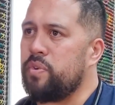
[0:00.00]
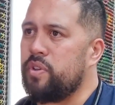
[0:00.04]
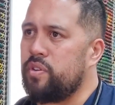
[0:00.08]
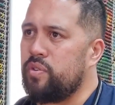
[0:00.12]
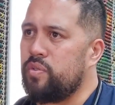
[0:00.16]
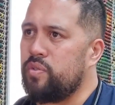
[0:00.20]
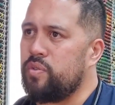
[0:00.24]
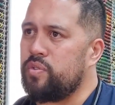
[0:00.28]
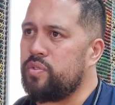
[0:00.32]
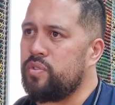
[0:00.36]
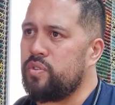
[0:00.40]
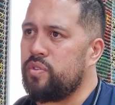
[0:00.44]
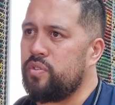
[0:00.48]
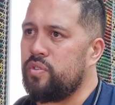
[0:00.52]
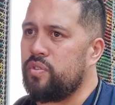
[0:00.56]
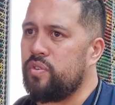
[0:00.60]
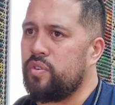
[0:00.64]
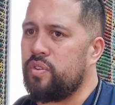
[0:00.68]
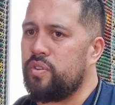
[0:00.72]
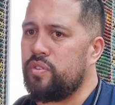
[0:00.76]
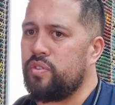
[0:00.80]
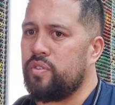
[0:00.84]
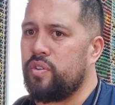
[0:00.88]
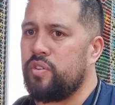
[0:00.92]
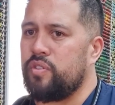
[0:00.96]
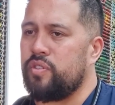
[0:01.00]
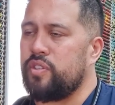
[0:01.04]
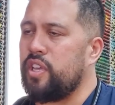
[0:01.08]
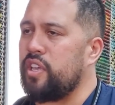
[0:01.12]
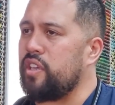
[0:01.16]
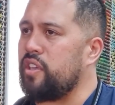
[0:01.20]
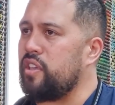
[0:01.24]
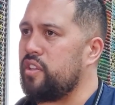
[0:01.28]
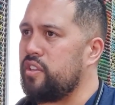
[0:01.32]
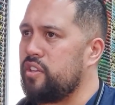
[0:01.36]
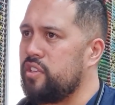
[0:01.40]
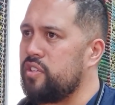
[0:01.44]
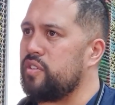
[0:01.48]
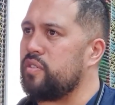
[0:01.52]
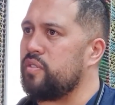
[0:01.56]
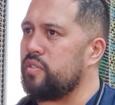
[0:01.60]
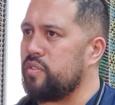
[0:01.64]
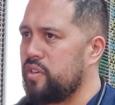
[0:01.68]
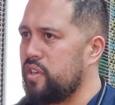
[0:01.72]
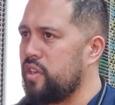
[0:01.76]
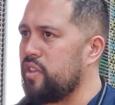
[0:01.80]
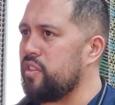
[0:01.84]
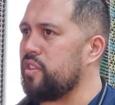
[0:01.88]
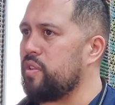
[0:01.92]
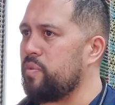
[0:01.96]
But also not taking into
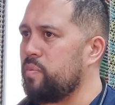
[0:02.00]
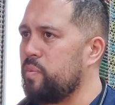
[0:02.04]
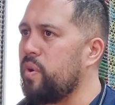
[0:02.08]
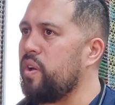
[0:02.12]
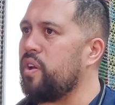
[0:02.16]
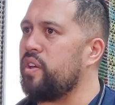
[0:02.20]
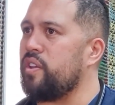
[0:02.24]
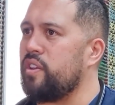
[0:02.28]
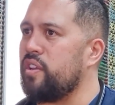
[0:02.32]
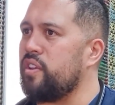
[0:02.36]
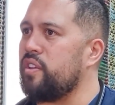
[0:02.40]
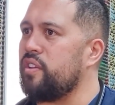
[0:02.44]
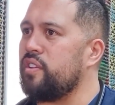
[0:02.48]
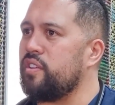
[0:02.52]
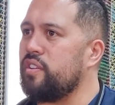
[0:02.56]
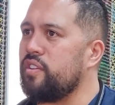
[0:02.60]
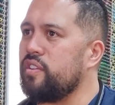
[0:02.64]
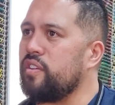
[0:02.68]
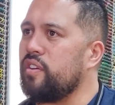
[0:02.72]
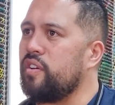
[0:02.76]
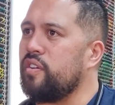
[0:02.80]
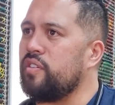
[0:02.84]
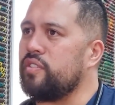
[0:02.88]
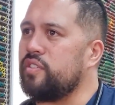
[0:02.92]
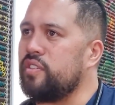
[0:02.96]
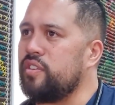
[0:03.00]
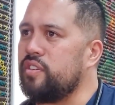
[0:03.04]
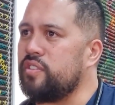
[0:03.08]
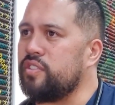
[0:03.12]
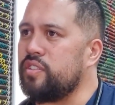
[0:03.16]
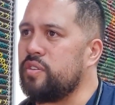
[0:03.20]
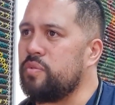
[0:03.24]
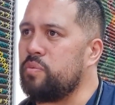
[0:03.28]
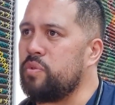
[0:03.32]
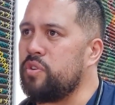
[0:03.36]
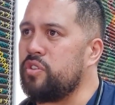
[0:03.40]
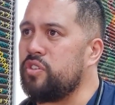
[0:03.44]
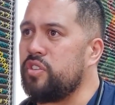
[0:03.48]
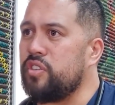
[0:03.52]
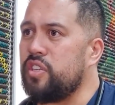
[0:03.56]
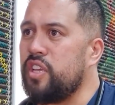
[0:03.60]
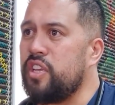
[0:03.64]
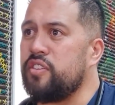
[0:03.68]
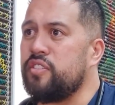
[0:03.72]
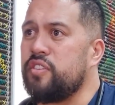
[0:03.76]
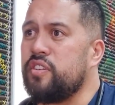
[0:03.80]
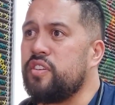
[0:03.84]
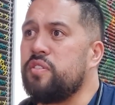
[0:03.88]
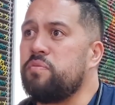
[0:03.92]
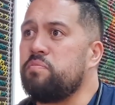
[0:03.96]
account the wider context on which it
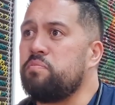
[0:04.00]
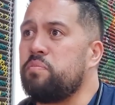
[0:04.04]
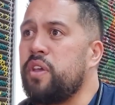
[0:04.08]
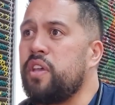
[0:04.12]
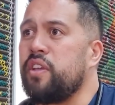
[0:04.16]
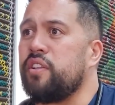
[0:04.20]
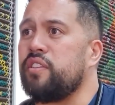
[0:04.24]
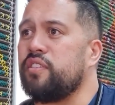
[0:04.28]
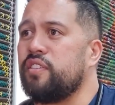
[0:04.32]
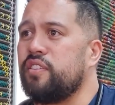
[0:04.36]
has an impact.